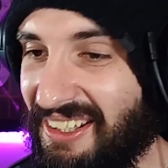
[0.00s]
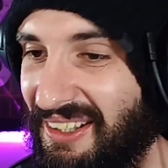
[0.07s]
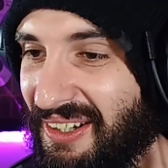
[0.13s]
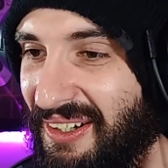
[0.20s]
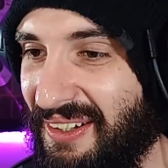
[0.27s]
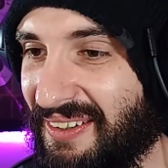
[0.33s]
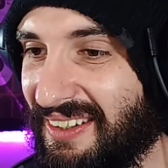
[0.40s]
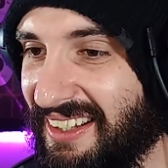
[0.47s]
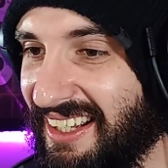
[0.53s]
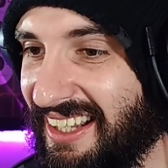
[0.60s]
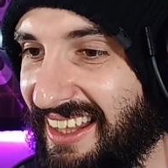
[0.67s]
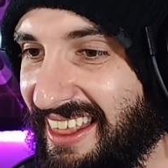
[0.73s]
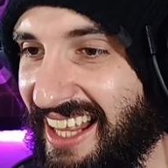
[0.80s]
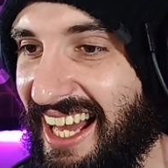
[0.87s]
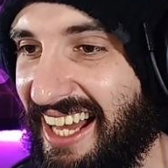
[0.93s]
though,
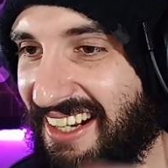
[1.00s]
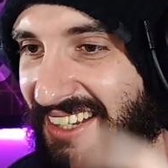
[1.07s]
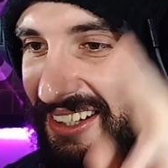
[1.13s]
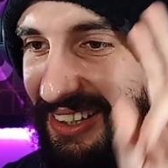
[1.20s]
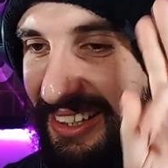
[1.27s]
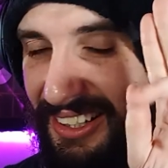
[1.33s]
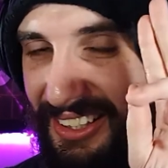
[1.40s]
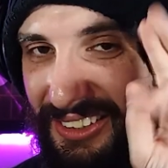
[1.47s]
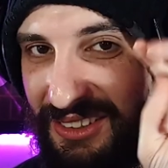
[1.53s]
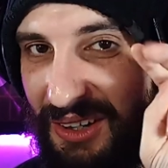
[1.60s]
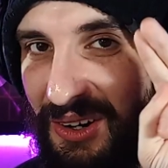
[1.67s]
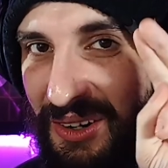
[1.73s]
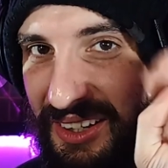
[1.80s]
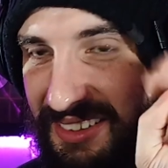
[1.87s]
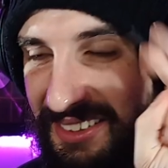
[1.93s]
that
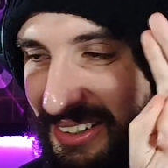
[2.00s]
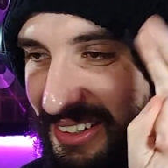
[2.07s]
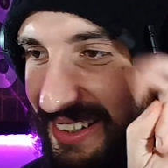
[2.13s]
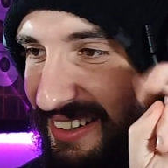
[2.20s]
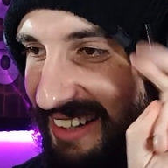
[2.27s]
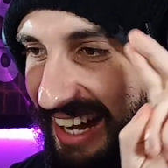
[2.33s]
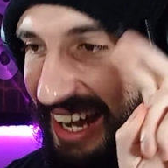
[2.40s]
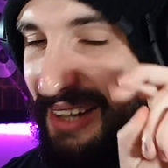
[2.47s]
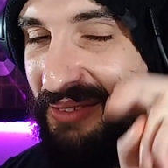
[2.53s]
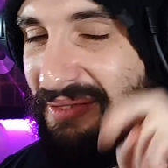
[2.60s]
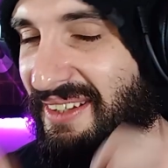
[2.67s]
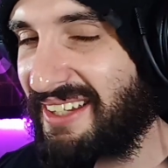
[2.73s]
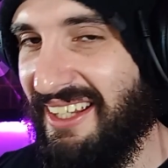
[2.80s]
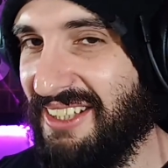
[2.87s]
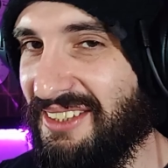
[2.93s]
doctor, I don't
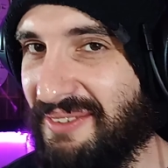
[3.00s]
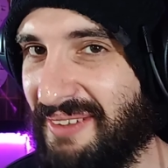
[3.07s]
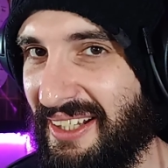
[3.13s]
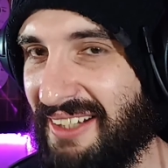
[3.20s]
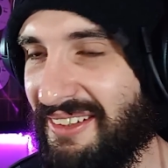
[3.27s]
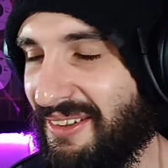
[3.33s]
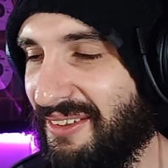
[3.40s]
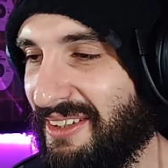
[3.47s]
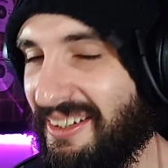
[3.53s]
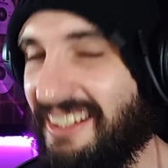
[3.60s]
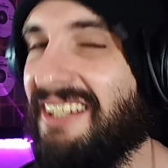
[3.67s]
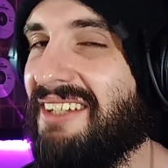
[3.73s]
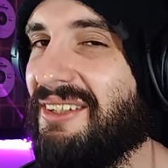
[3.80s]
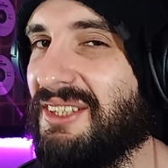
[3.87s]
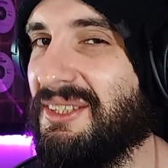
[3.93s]
think he is really a doctor.
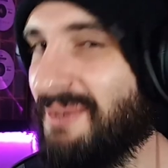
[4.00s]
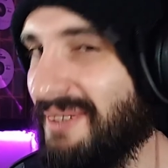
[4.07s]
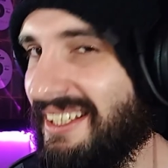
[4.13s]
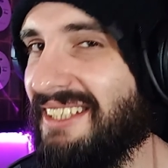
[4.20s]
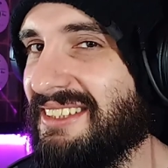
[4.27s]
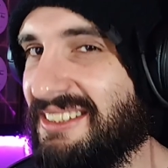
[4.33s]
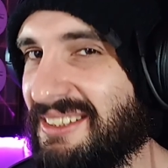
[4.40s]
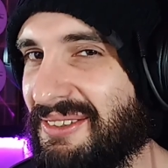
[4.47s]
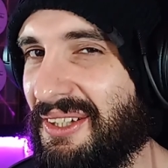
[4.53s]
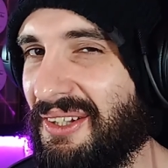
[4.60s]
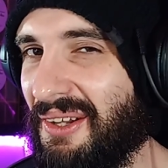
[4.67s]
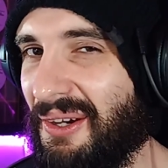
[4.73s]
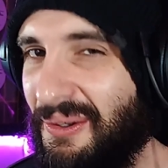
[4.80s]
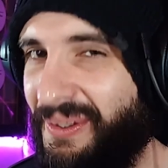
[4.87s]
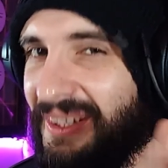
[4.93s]
He knows what he's
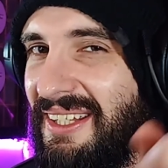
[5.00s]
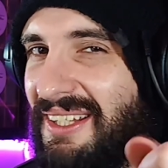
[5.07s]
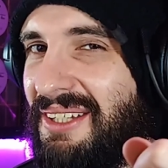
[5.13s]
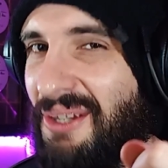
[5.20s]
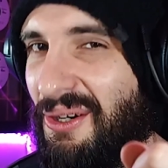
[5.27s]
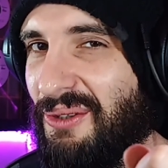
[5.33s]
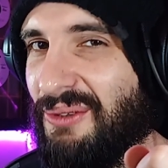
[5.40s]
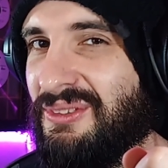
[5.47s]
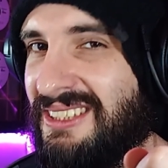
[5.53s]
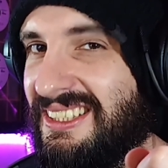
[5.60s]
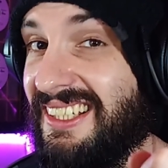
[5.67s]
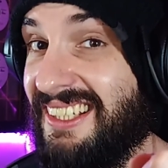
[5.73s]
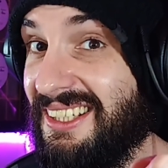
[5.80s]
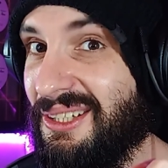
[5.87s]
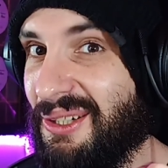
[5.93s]
doing, though. He knows. He